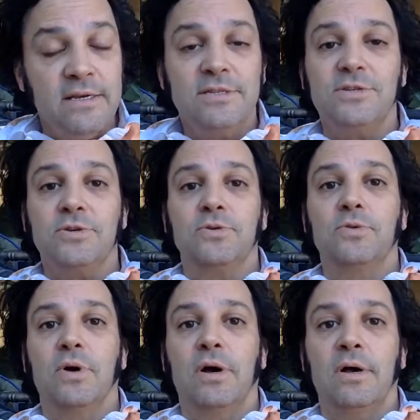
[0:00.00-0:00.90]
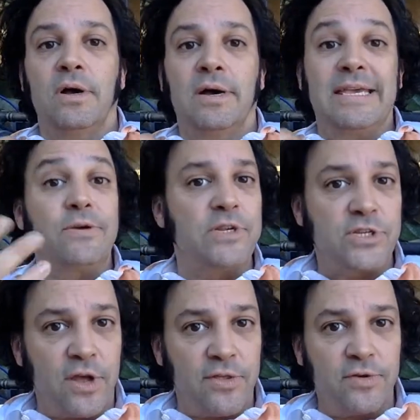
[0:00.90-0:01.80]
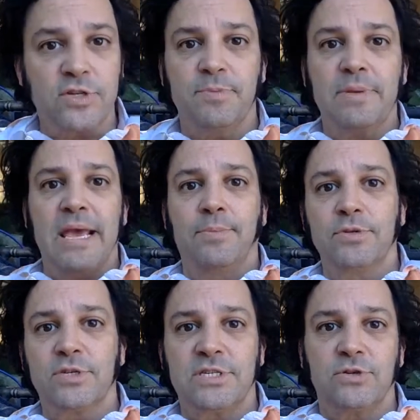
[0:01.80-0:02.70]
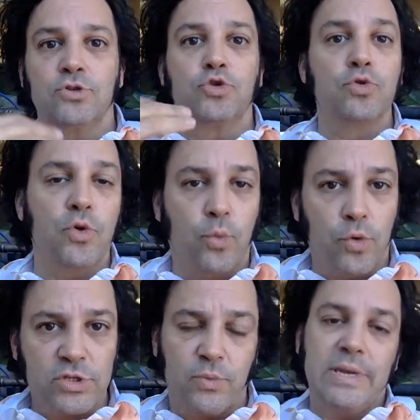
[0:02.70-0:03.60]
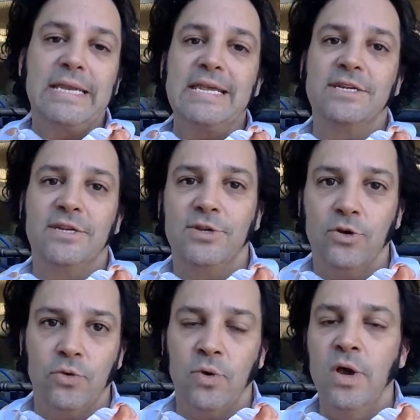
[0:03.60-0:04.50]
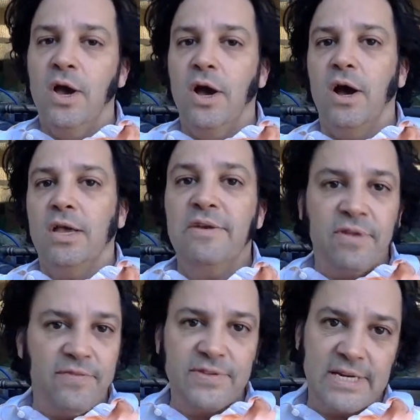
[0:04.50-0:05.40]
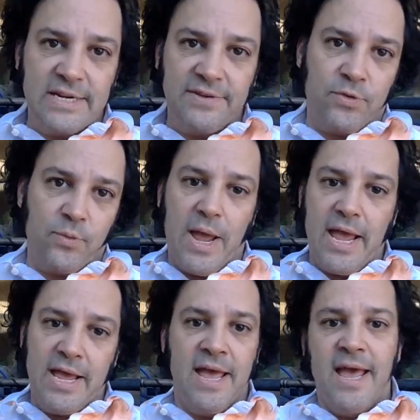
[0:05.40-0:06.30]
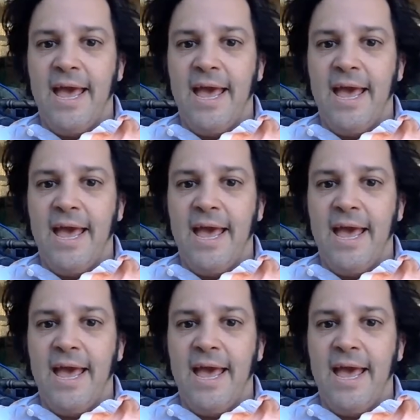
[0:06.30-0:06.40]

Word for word: to uh, hear each other, to be able to still do the work that we need to do, uh, even if it's in a different way?